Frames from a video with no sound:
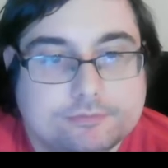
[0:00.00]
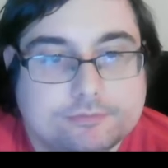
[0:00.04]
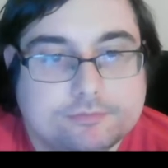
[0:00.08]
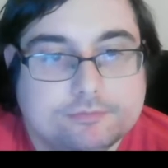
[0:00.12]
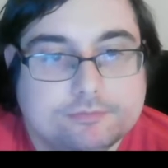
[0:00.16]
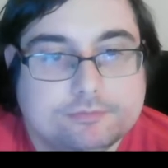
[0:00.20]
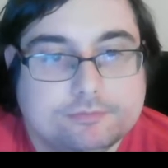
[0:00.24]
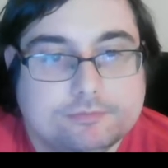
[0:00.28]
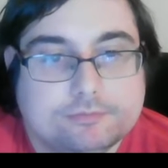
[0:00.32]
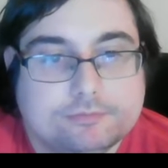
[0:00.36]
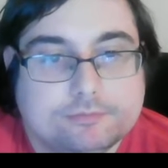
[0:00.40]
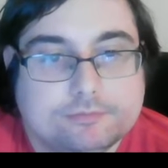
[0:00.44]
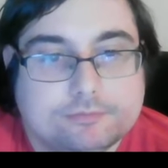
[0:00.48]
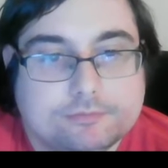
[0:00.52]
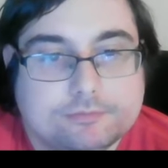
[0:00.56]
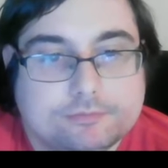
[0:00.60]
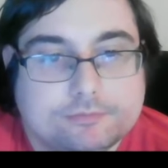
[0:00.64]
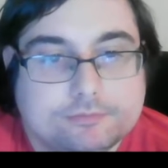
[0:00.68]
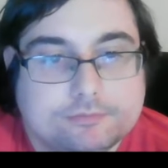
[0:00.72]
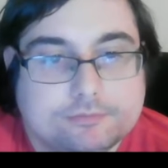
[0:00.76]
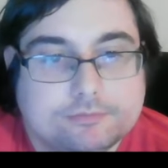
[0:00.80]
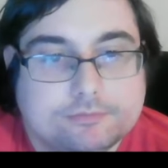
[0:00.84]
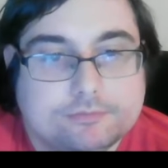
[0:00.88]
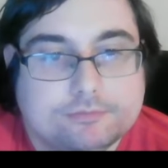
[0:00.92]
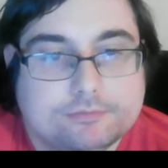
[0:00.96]

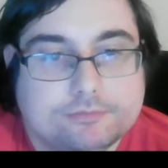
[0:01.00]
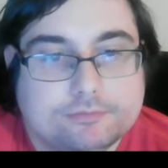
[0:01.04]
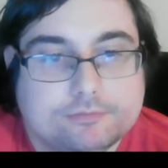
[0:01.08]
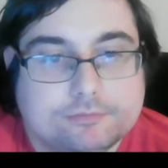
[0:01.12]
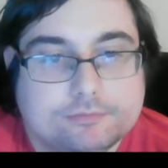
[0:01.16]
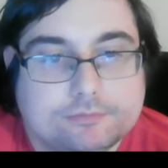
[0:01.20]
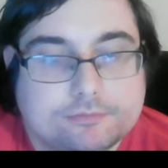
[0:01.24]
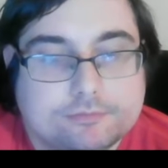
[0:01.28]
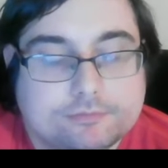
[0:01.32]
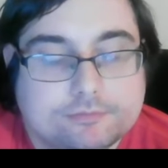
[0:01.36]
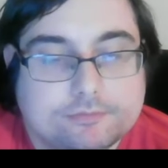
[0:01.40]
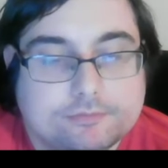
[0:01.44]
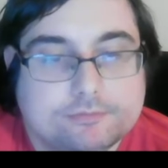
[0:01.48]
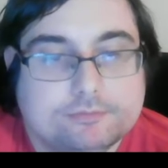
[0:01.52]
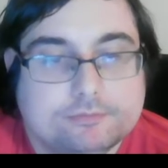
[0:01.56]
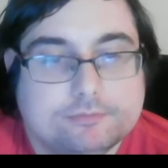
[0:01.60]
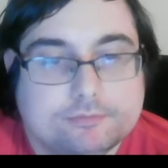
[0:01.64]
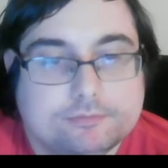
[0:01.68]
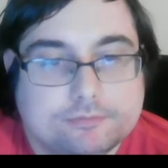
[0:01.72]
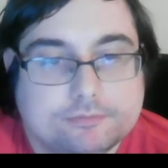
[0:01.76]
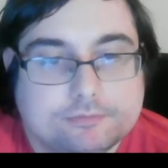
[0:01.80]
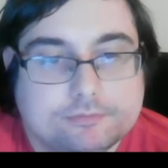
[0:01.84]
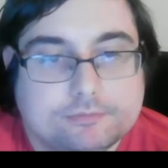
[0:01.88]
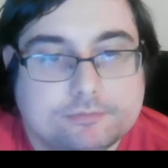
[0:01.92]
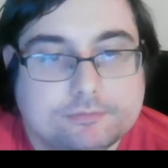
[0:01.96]

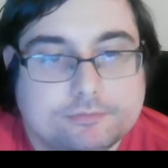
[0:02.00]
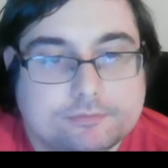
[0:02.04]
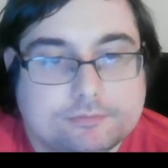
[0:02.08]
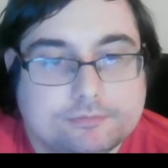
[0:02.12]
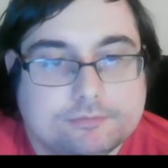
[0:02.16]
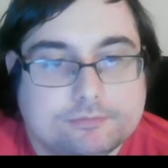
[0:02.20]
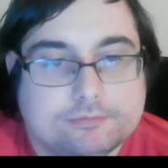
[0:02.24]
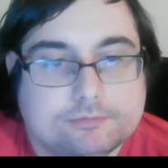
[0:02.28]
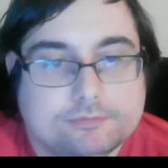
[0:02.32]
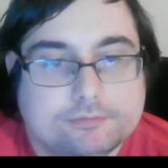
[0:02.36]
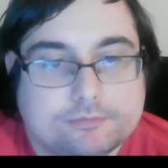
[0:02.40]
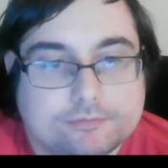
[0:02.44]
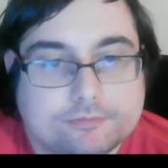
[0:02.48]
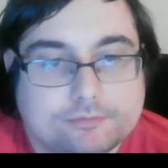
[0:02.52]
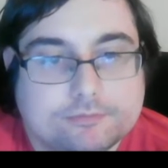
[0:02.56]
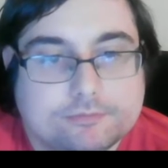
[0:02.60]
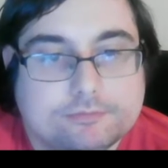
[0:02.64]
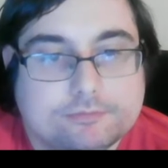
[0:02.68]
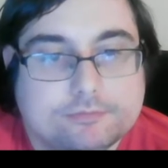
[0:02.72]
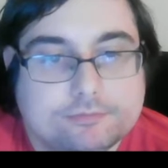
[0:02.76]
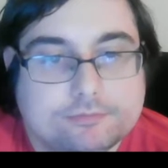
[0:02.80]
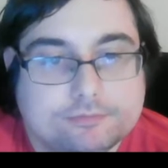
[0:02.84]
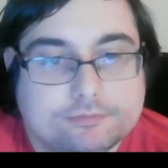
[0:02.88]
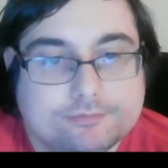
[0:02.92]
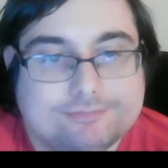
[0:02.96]

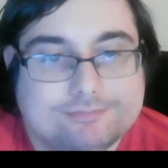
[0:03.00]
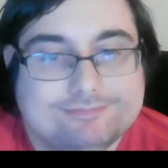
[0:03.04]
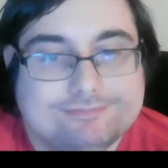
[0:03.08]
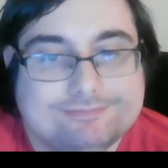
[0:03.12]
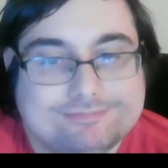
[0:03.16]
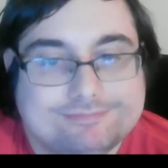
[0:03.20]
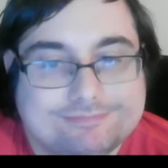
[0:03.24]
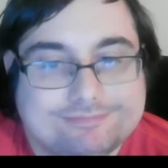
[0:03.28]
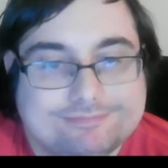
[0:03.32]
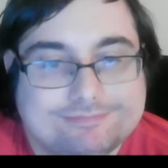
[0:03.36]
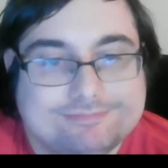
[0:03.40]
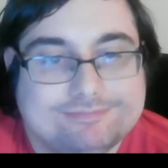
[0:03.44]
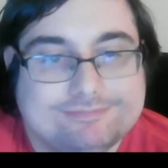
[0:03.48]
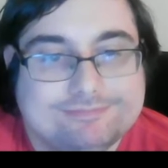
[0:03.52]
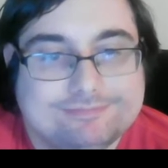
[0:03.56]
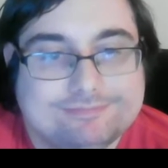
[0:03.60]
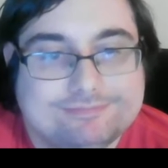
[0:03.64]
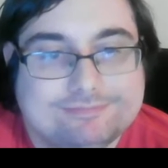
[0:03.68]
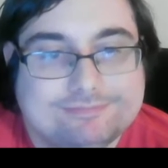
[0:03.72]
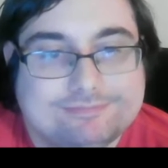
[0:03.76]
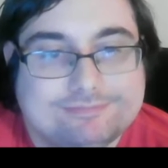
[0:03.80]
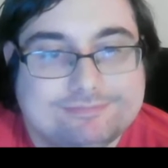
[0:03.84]
[no speech]